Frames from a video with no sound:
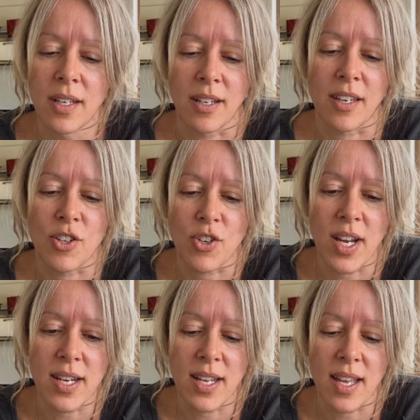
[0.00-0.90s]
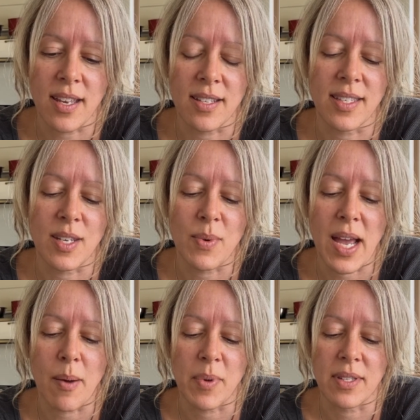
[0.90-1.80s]
I'm gonna try it again and see what
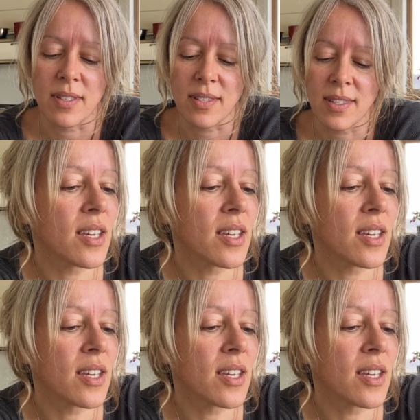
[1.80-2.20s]
happens.